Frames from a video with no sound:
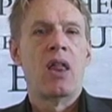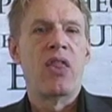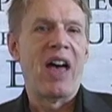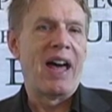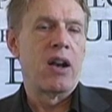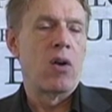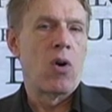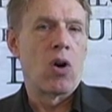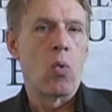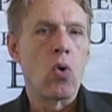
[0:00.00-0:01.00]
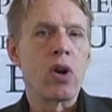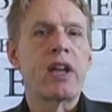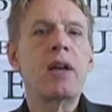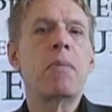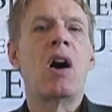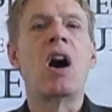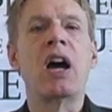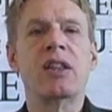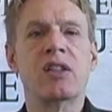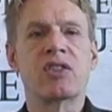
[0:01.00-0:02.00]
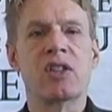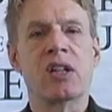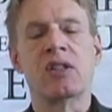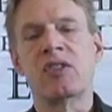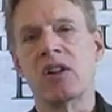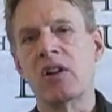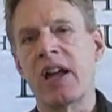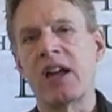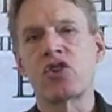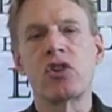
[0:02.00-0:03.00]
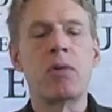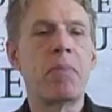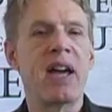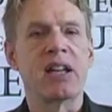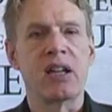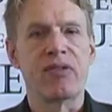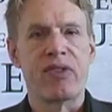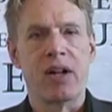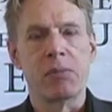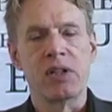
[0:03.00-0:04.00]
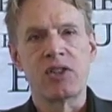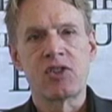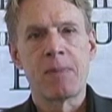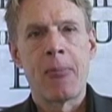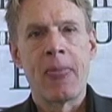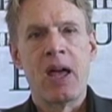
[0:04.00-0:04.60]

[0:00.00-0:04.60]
that are working behind the scenes, international banking families,